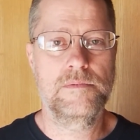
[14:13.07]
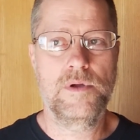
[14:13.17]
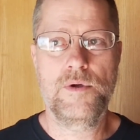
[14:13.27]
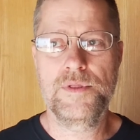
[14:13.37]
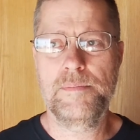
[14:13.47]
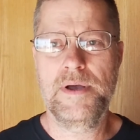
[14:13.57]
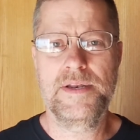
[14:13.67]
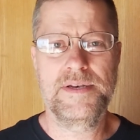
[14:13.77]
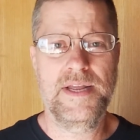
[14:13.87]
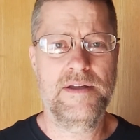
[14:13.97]
hold the
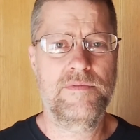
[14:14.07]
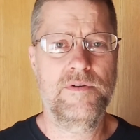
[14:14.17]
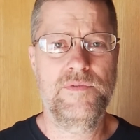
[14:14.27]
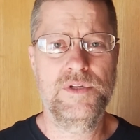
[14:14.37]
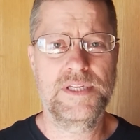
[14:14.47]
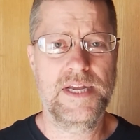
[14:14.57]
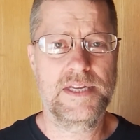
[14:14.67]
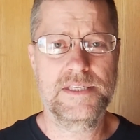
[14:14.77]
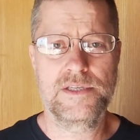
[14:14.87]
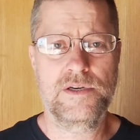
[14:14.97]
button down for a few
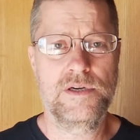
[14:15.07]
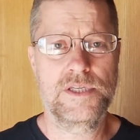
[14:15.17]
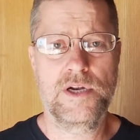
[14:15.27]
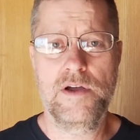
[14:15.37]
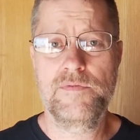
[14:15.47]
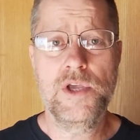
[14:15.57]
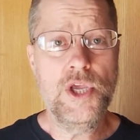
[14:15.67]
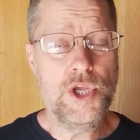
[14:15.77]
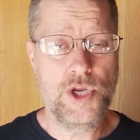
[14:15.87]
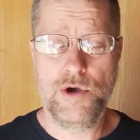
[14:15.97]
seconds, and it turns it off.
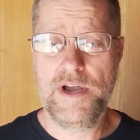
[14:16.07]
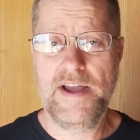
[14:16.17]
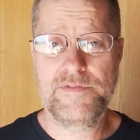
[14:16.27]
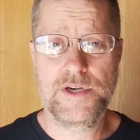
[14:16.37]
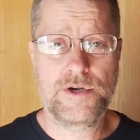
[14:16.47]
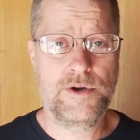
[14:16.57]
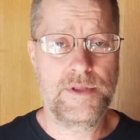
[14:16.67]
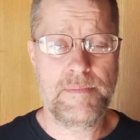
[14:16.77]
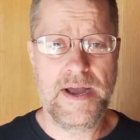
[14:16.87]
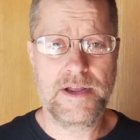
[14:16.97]
You don't have to turn
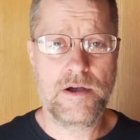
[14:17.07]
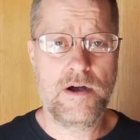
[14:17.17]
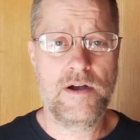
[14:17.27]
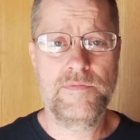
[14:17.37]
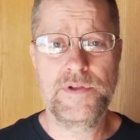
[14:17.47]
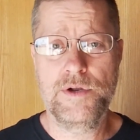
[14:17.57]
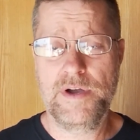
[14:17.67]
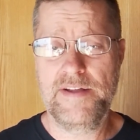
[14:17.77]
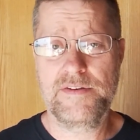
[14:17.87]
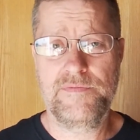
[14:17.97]
the bike off. You don't
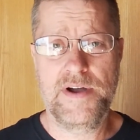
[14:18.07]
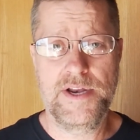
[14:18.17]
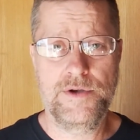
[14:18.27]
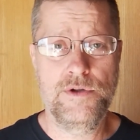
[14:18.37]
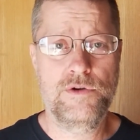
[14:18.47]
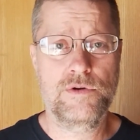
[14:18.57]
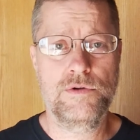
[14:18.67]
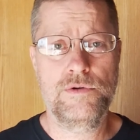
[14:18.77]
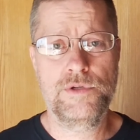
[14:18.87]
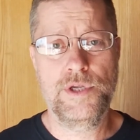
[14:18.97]
have to find
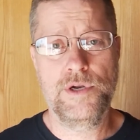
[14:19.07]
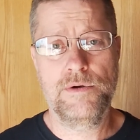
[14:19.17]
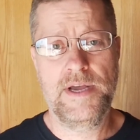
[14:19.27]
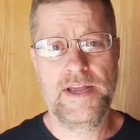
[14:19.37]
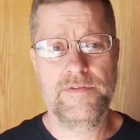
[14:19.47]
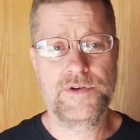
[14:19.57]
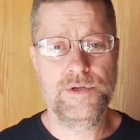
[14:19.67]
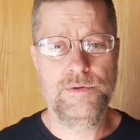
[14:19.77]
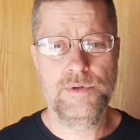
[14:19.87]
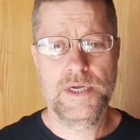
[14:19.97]
neutral. You don't have
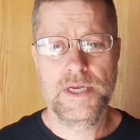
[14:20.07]
to